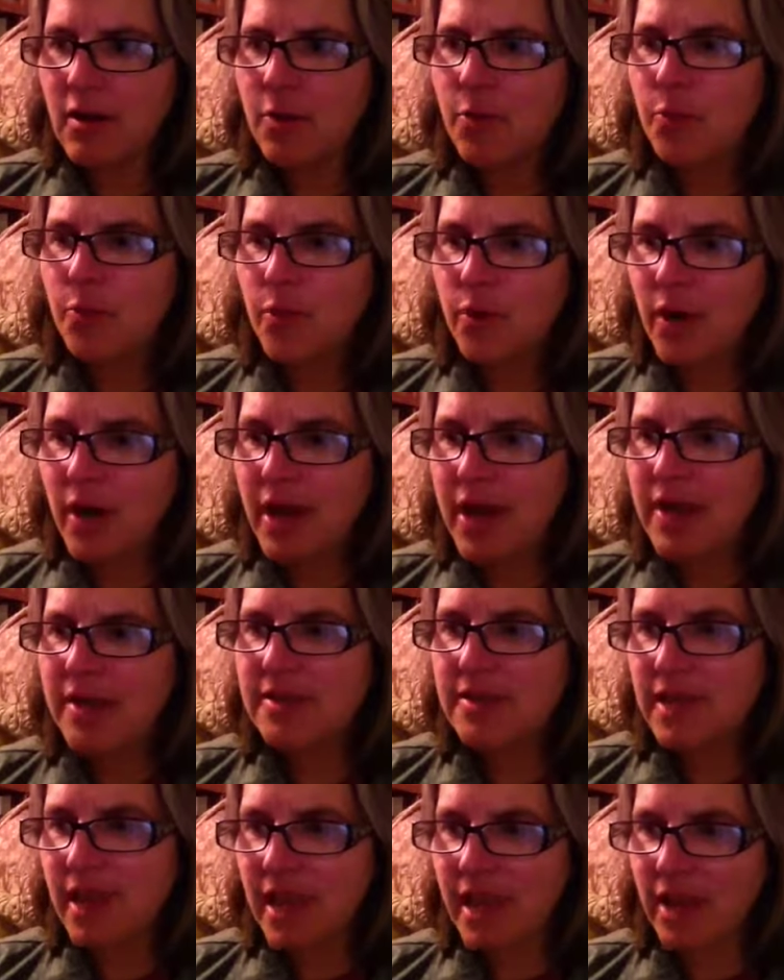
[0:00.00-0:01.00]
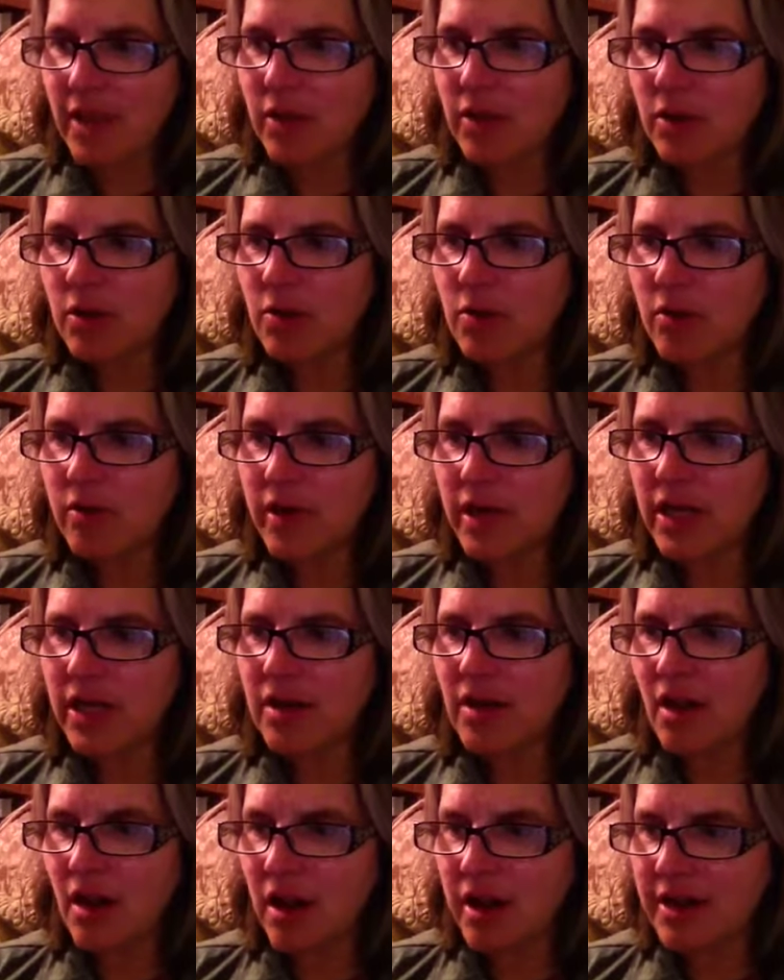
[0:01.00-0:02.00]
praise and glory
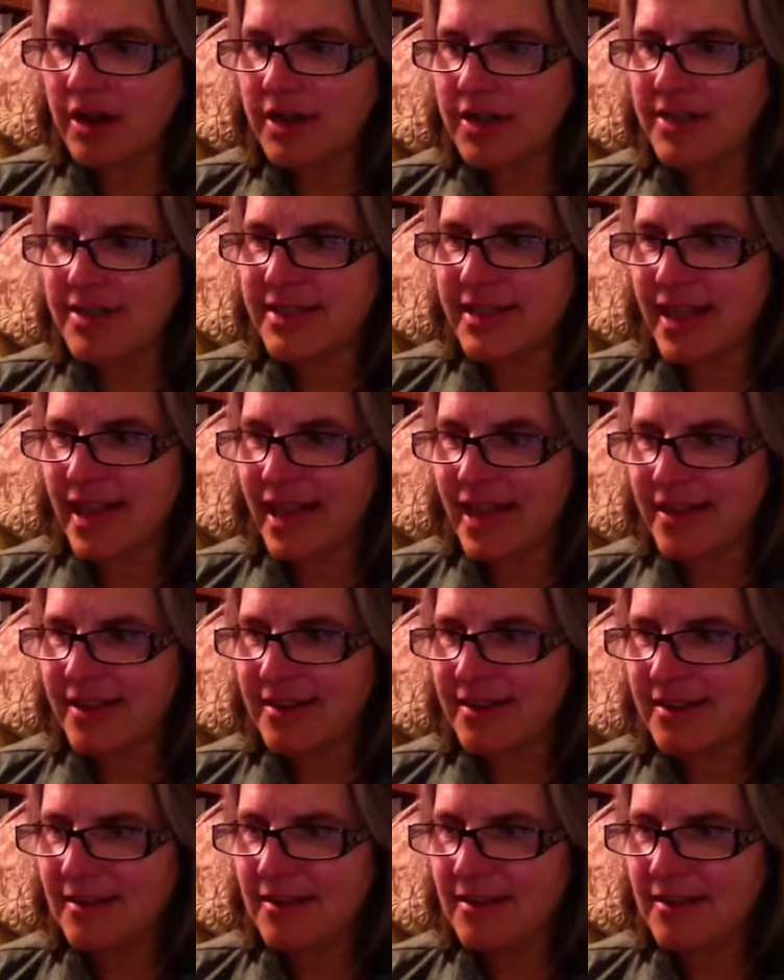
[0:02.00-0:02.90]
on his head.